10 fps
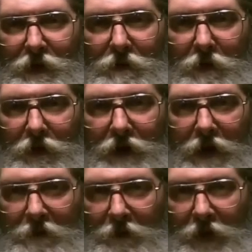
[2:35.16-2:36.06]
you will
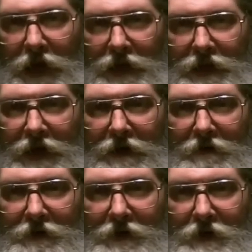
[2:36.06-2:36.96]
never forget that
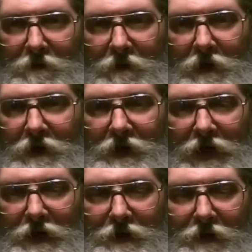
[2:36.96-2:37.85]
alternate
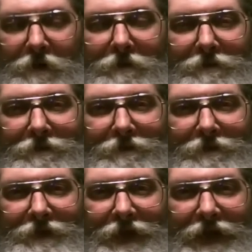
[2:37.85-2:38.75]
pronunciation.
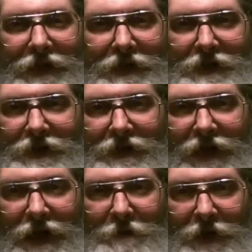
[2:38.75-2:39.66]
Take it easy.
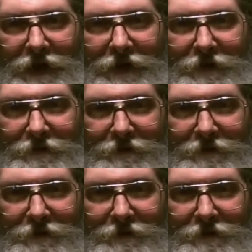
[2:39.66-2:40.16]
I'm out of here.